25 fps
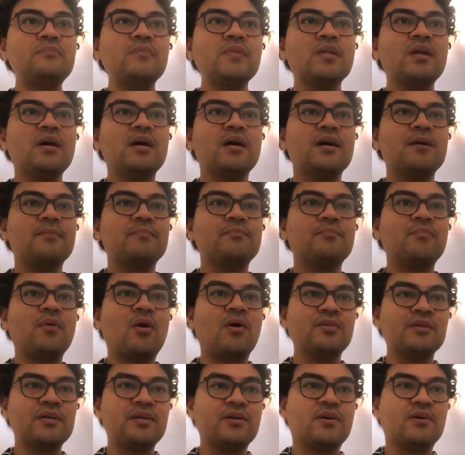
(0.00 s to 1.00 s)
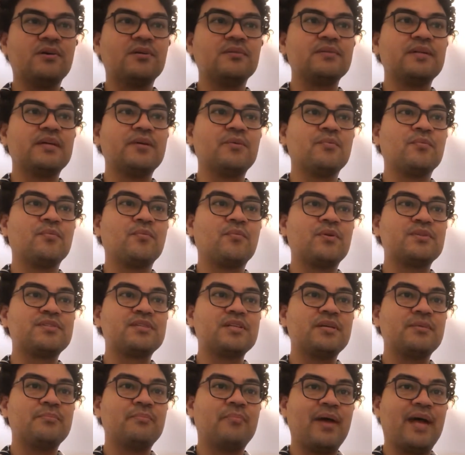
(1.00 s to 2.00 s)
all in all, it
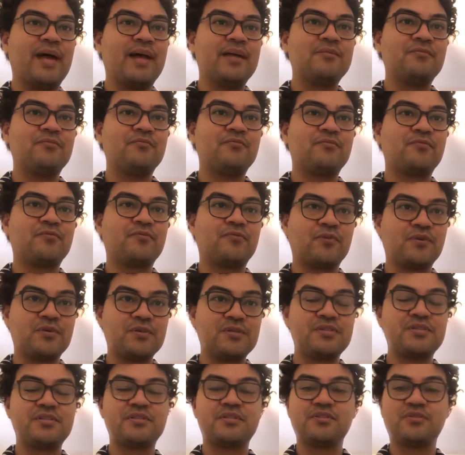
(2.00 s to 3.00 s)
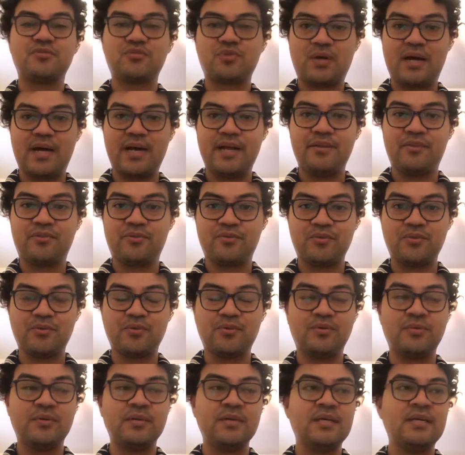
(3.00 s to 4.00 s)
wasn't a bad first try
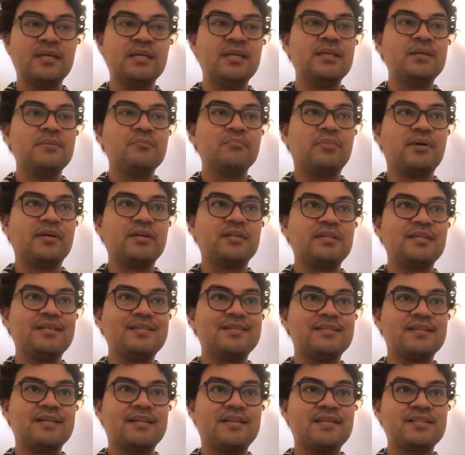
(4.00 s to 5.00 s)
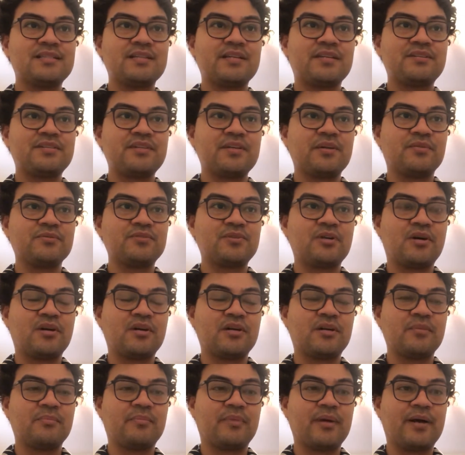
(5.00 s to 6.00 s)
through, but in today's lesson I'll talk
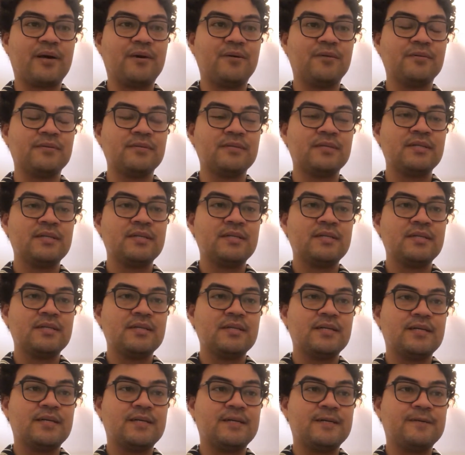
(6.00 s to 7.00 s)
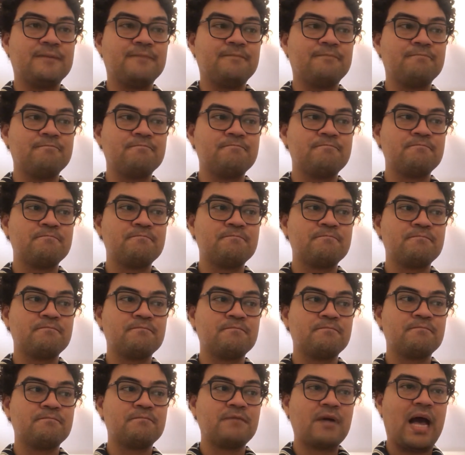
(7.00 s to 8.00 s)
about
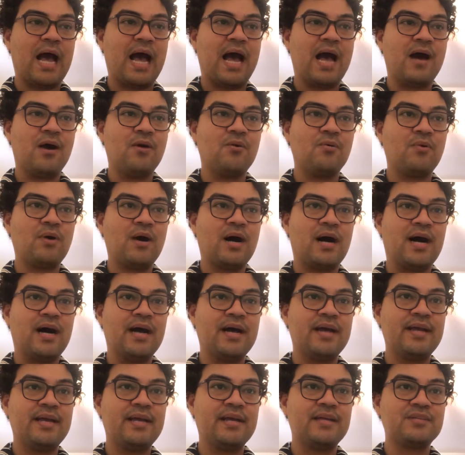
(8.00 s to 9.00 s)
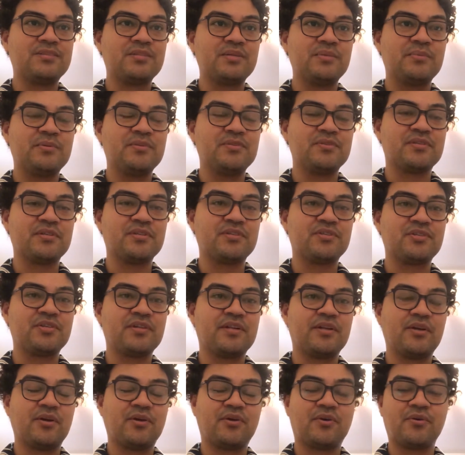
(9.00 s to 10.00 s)
how I, as a musician,
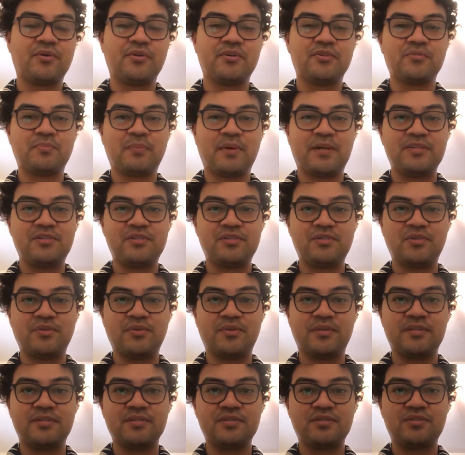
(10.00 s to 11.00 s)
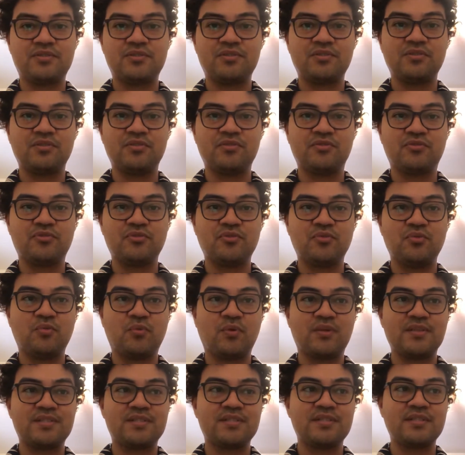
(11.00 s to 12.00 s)
encourage my students to do
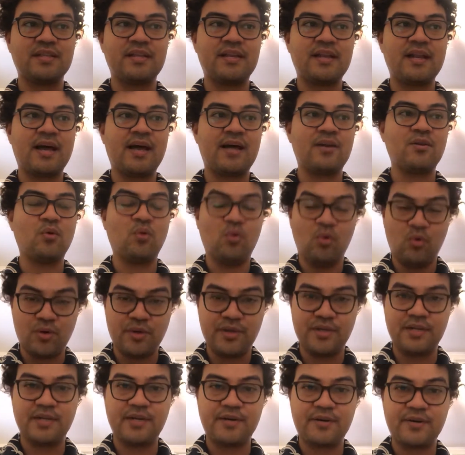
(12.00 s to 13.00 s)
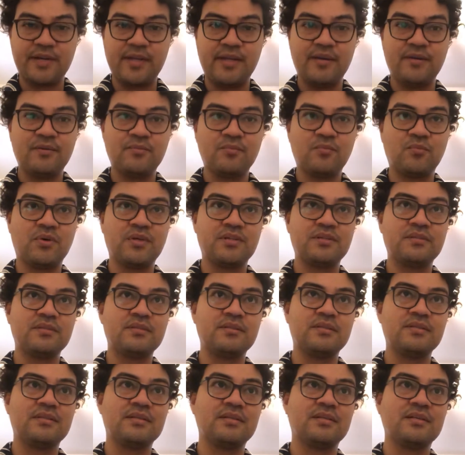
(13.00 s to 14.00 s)
what's not ordinary. What
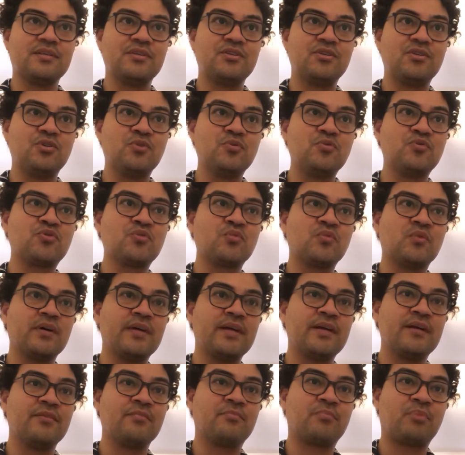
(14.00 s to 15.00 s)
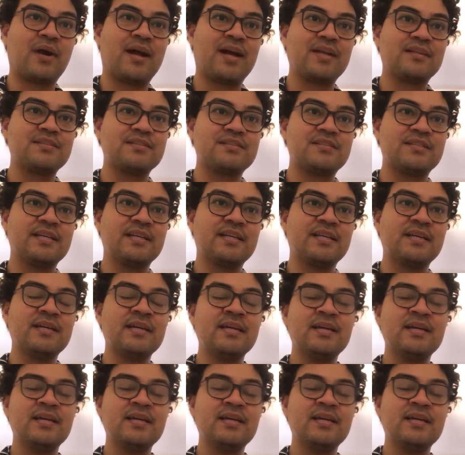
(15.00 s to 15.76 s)
the usual way of practicing